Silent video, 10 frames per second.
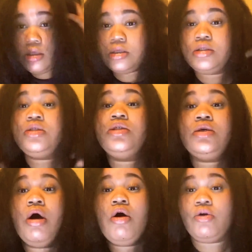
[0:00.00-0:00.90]

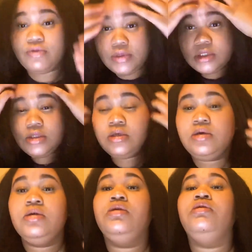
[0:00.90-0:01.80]
soft.
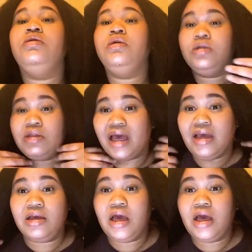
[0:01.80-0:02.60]
Like,